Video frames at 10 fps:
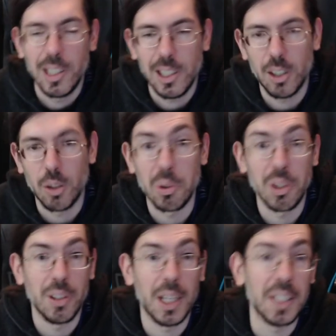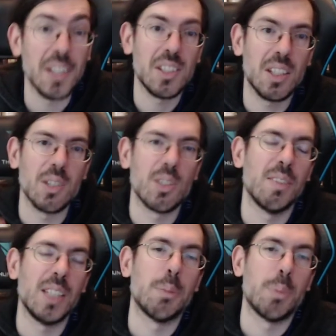or an instance
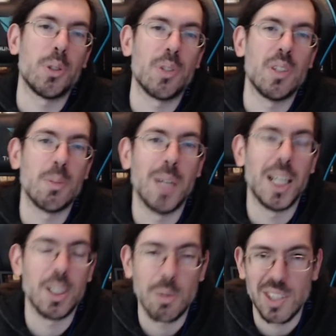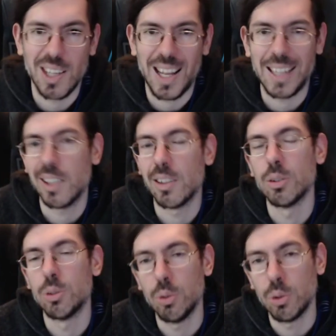of that person's mind. So is it
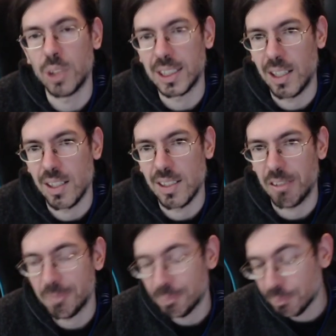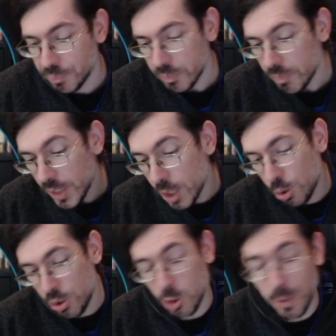ethical to do that kind of stuff?
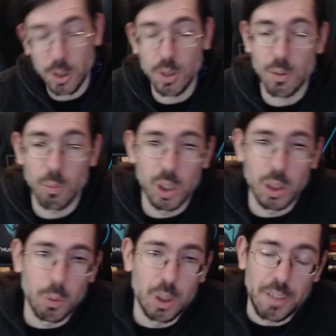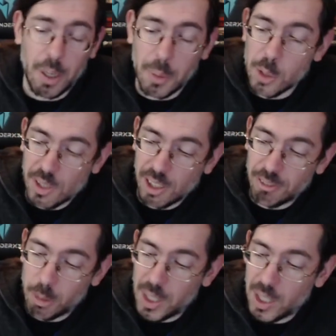So these questions were very interesting
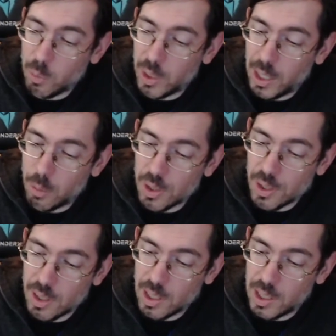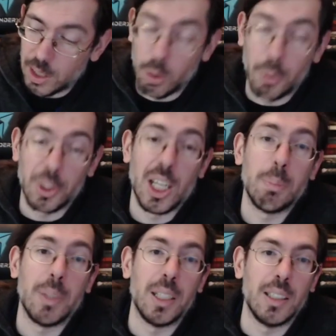for me when I was growing
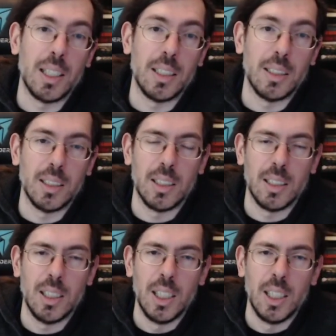up and